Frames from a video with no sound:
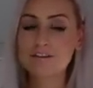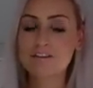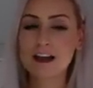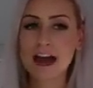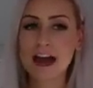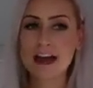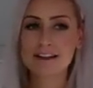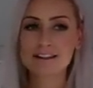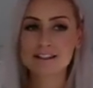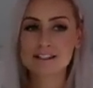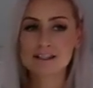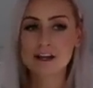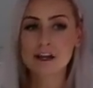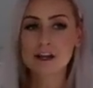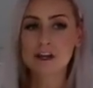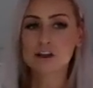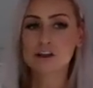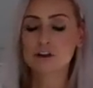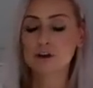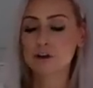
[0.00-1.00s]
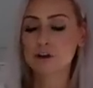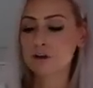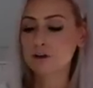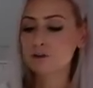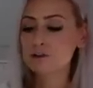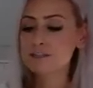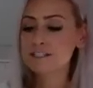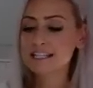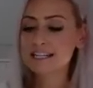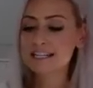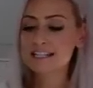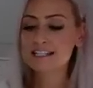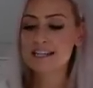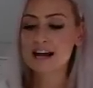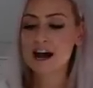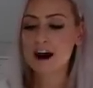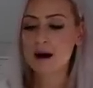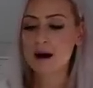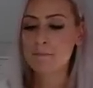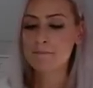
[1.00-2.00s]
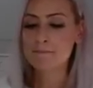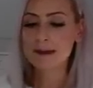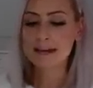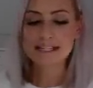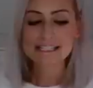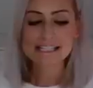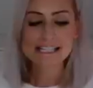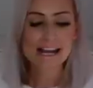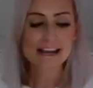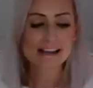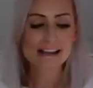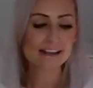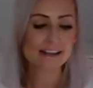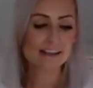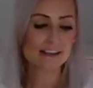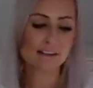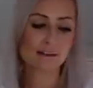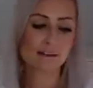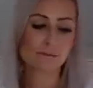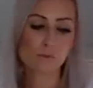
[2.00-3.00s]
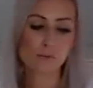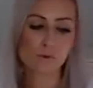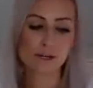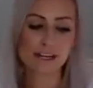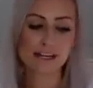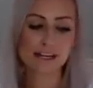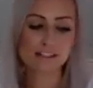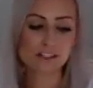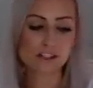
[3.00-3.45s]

And, you know, those things are meditating in the morning,